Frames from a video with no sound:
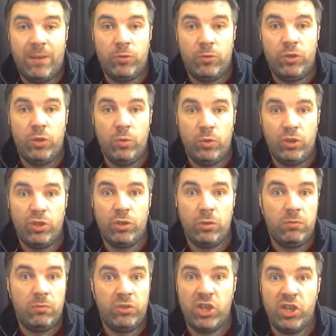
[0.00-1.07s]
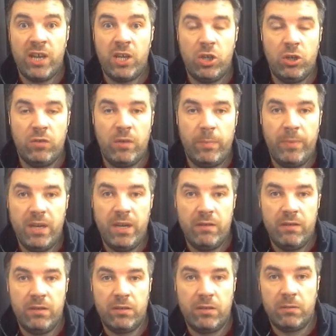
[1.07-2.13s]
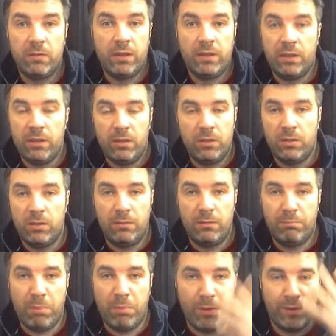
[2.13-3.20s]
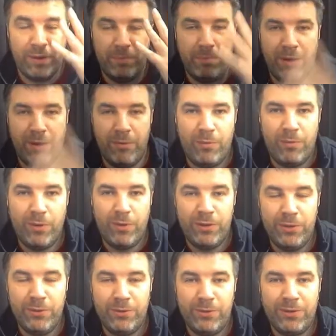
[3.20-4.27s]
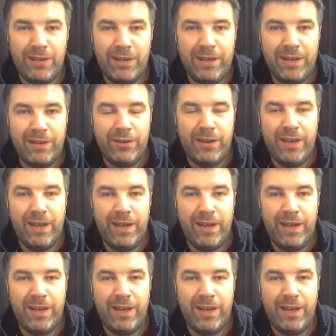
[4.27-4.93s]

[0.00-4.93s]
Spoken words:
you to check your appearance, whether you're bothered about what you look like, your hair,